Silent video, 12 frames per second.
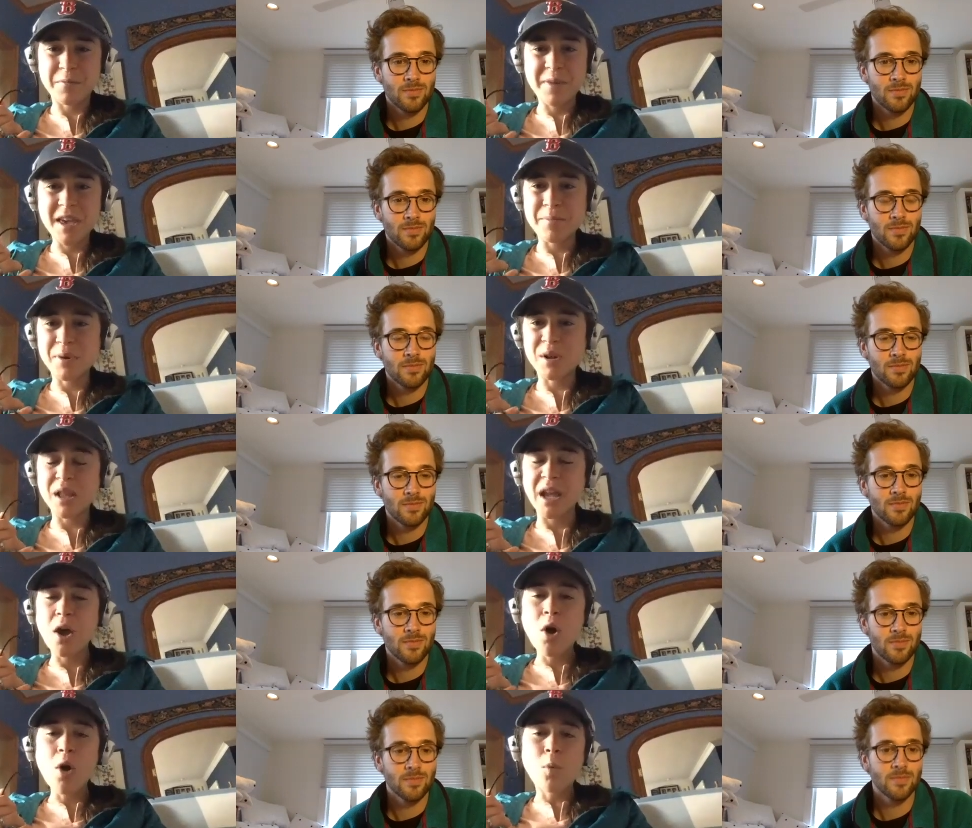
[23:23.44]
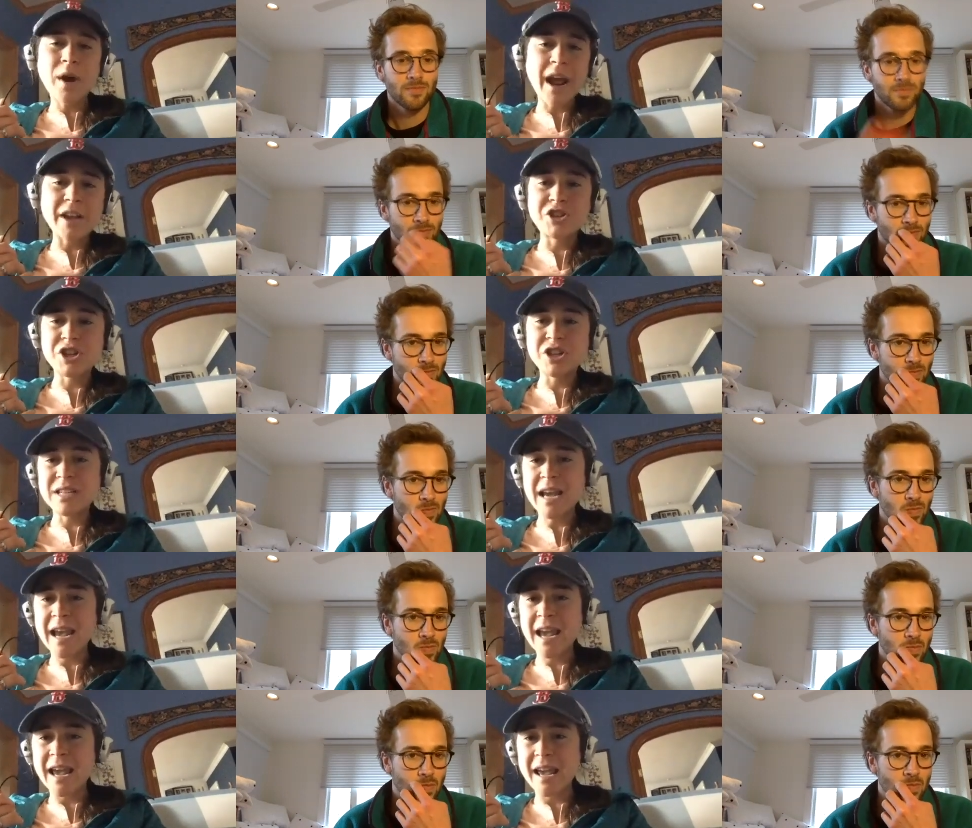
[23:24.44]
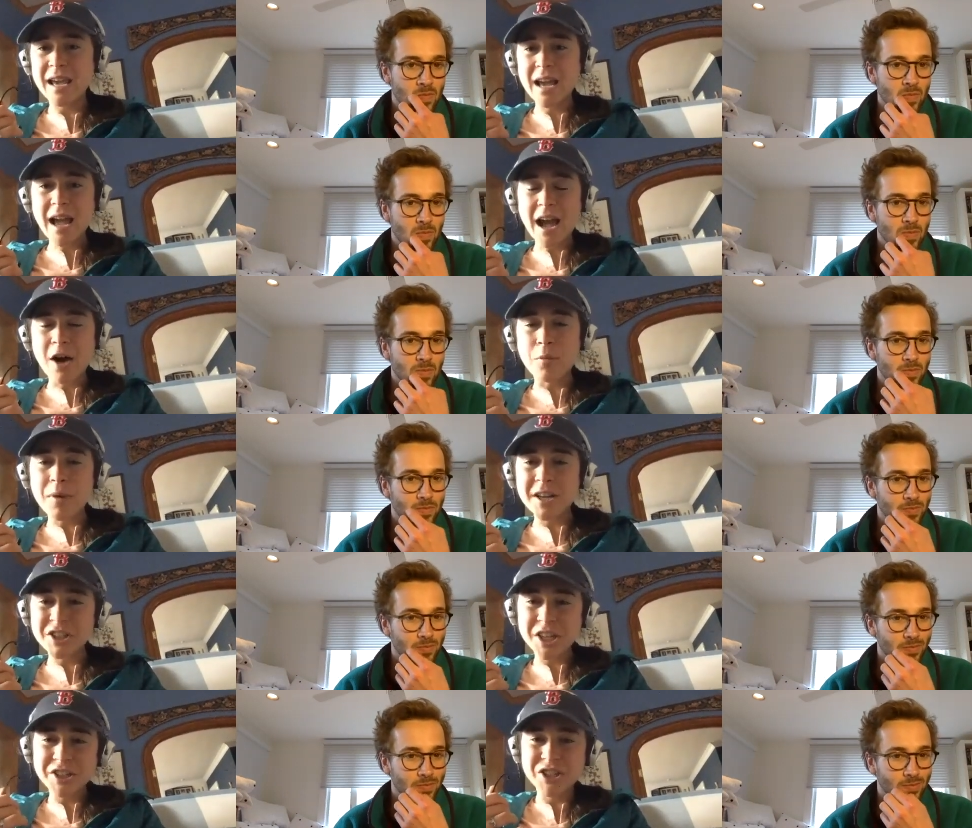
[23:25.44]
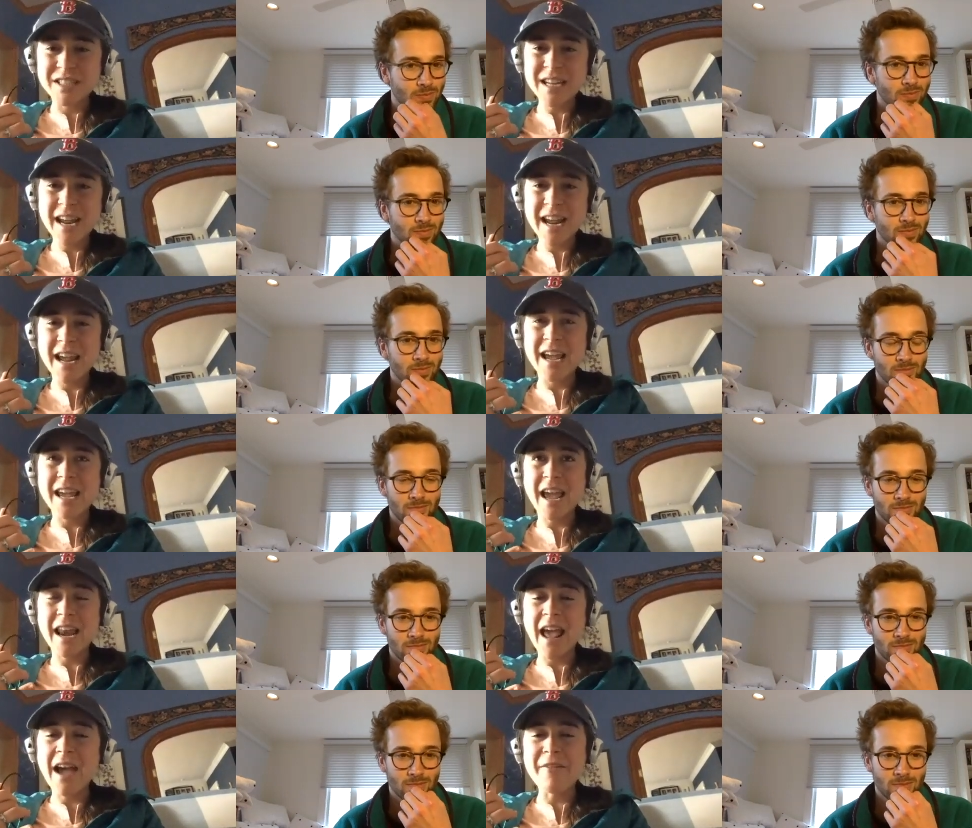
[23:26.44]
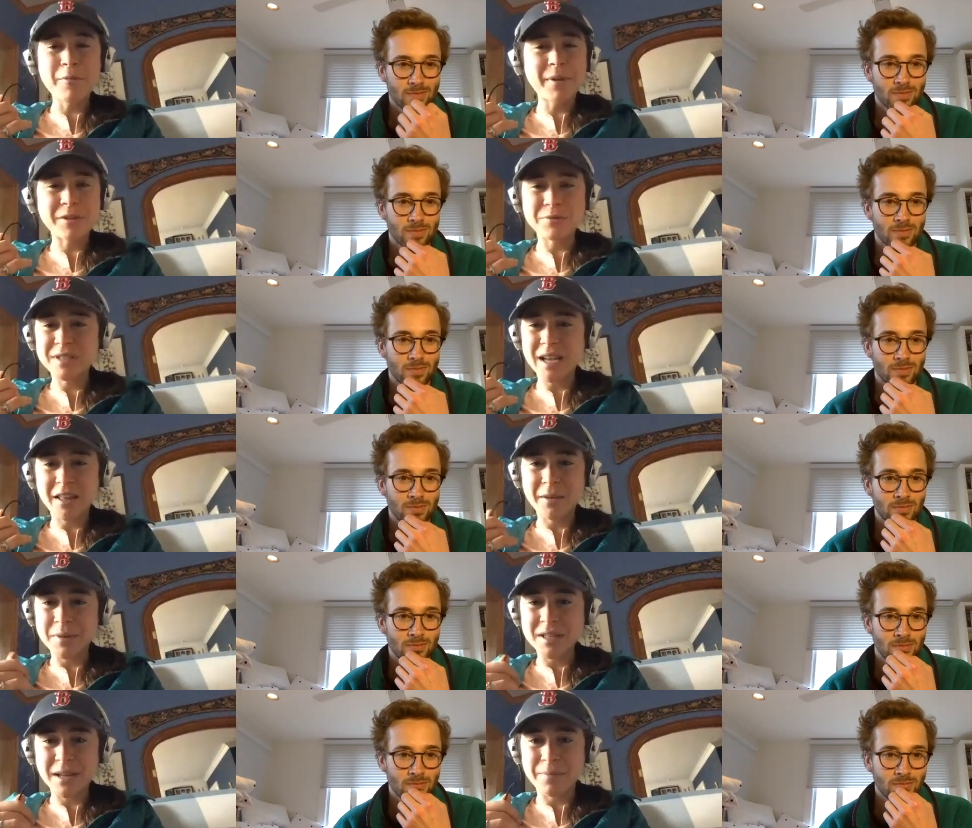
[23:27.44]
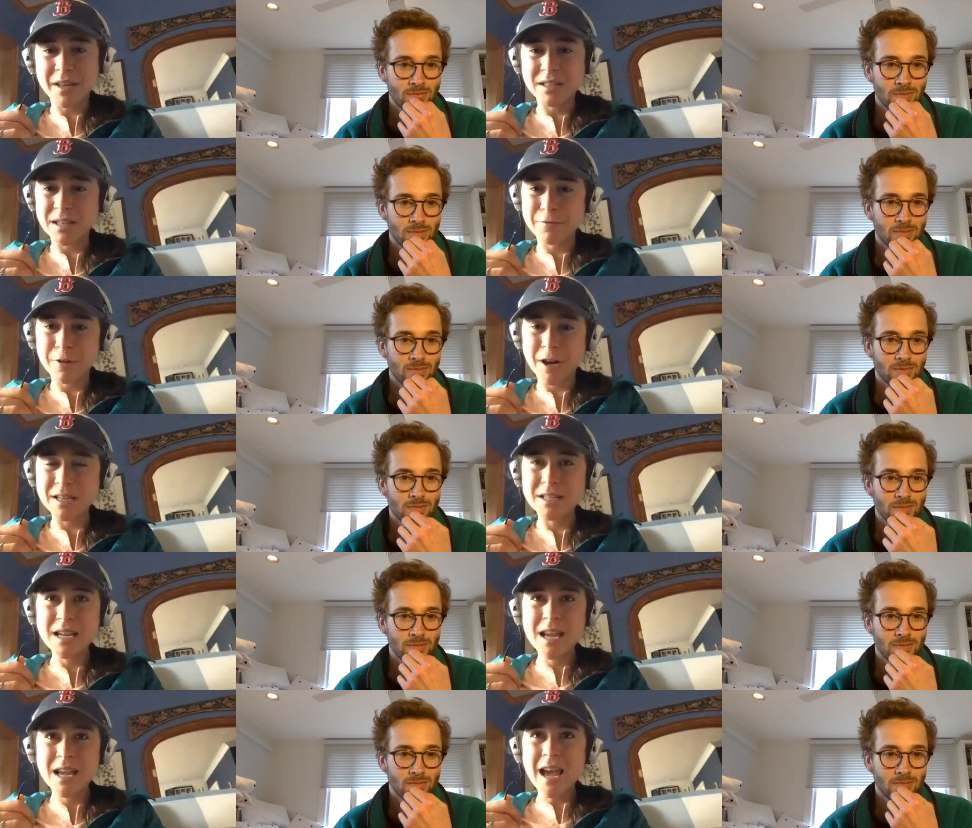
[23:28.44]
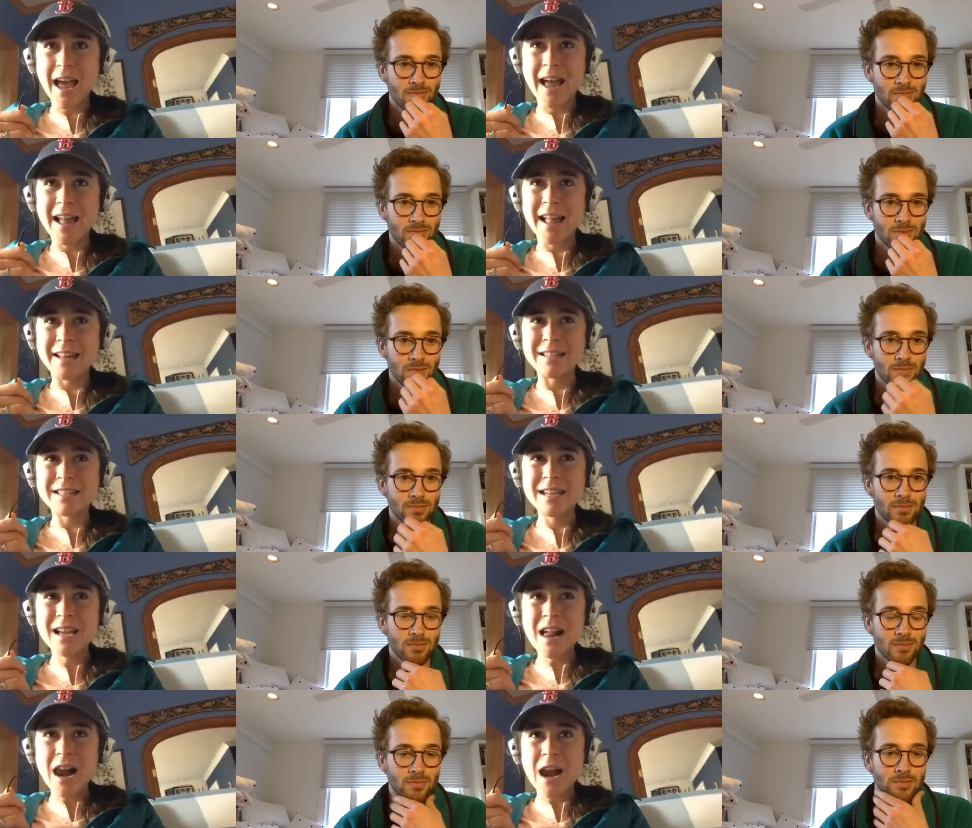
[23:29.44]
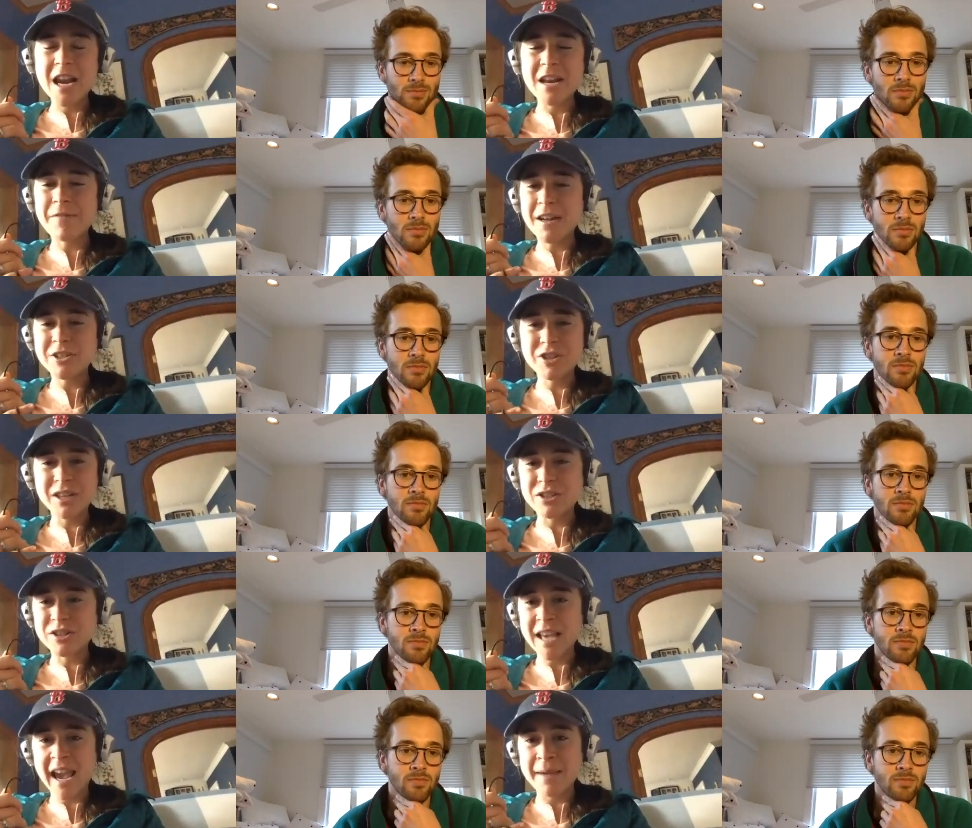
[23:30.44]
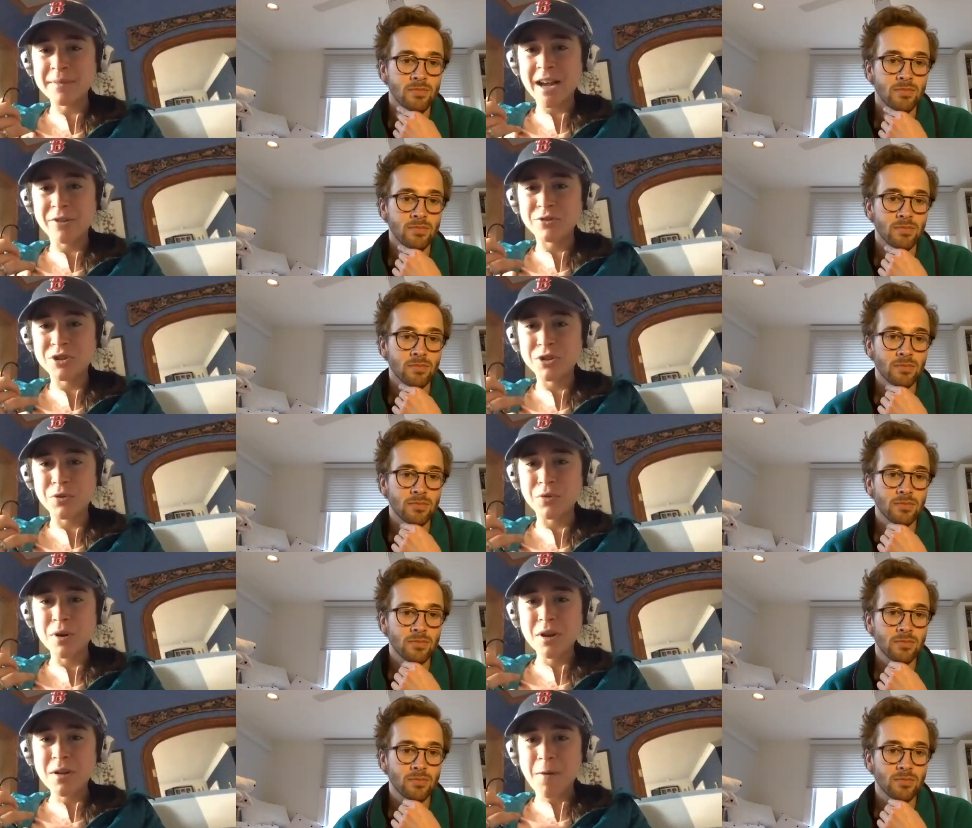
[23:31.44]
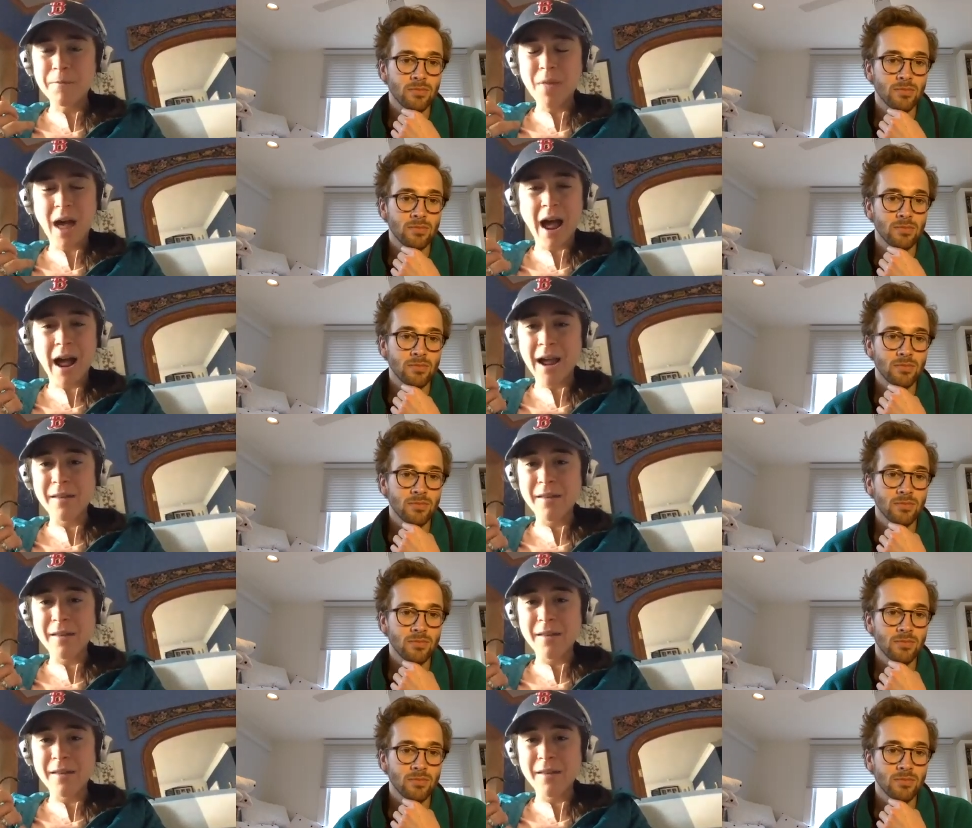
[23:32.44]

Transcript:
Speaker 1: people, like what I should take, how much I should take, and everybody was telling me something different and it eventually just came down to I